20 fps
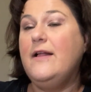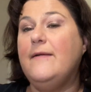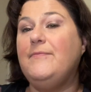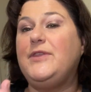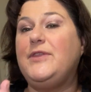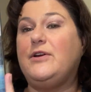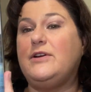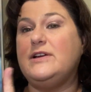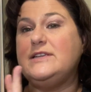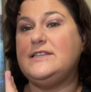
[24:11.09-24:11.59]

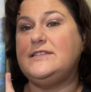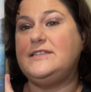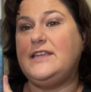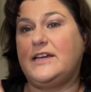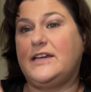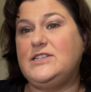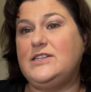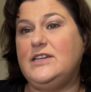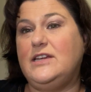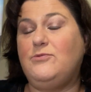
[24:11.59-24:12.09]
There is a
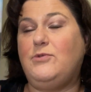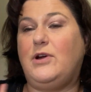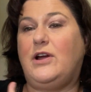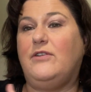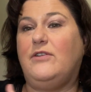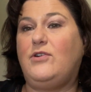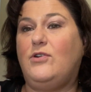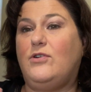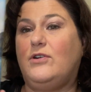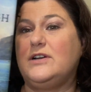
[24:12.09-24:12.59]
section where,
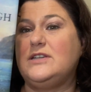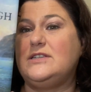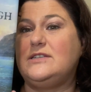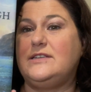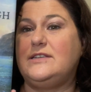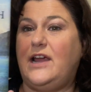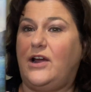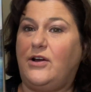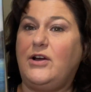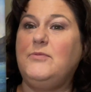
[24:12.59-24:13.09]
of course,
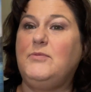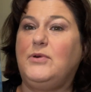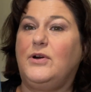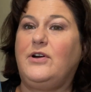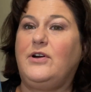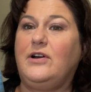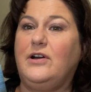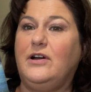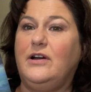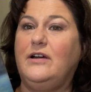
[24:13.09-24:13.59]
Aaron
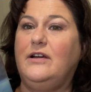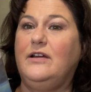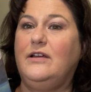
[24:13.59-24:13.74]
Burr